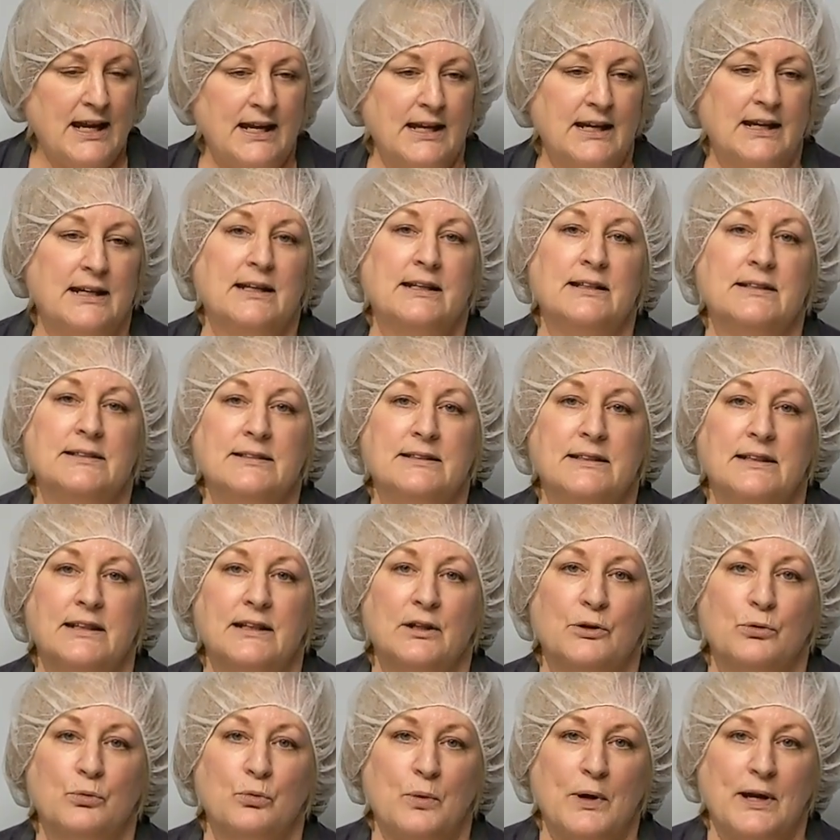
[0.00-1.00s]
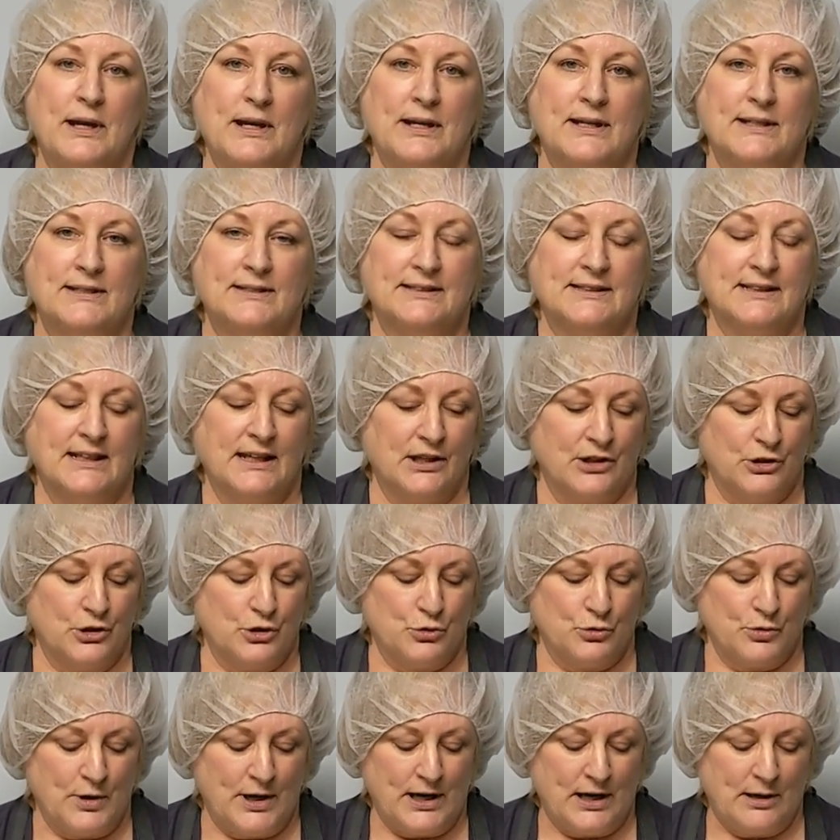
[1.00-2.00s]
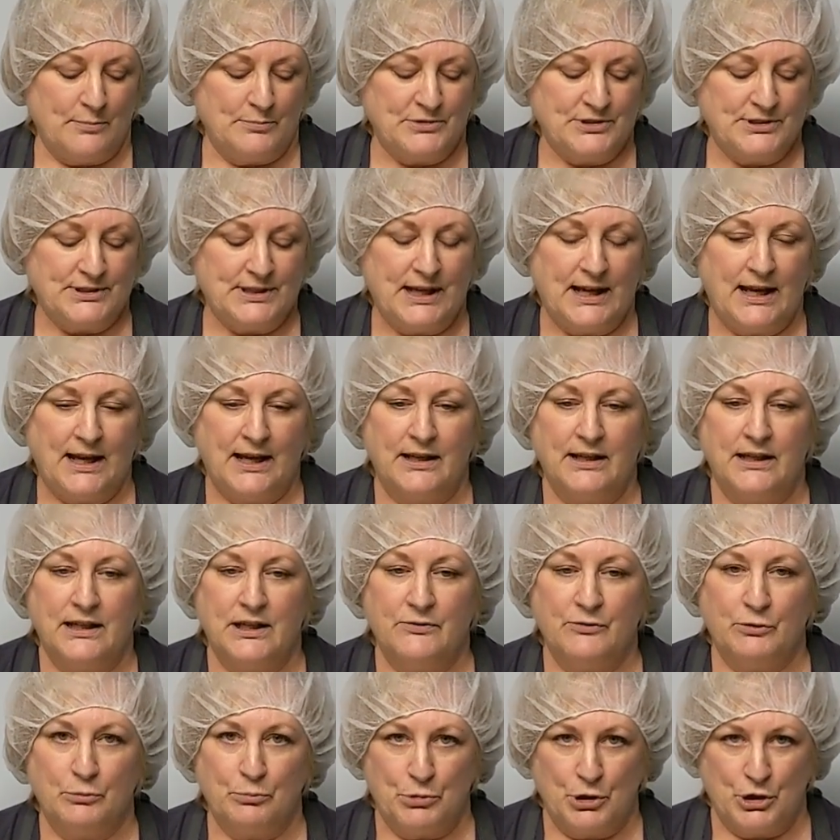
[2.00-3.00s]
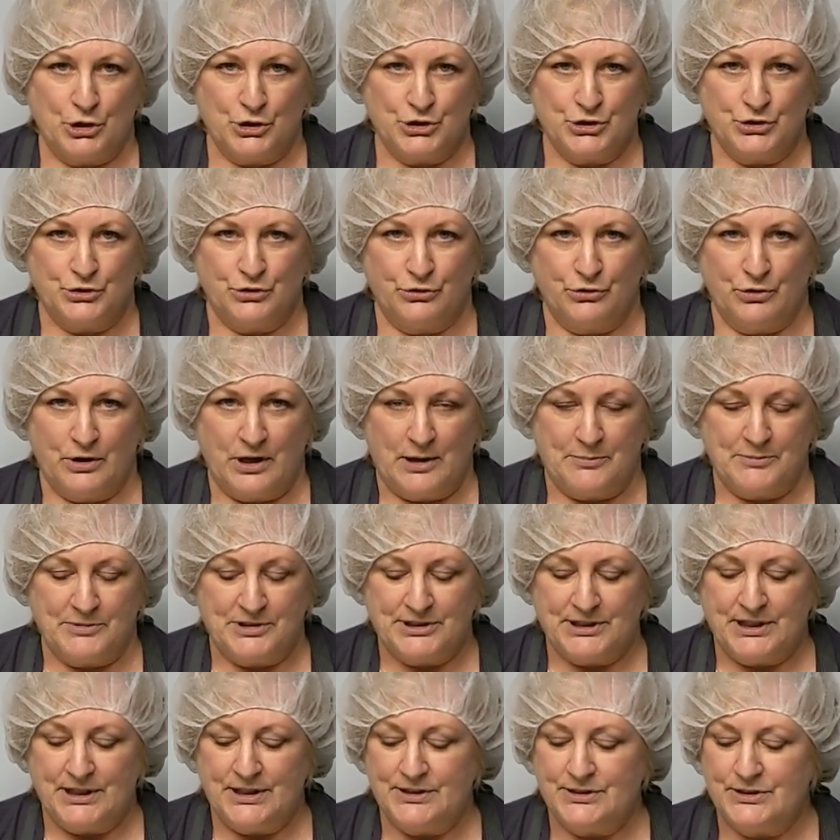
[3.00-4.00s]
and it weighs in grams and even partial grams.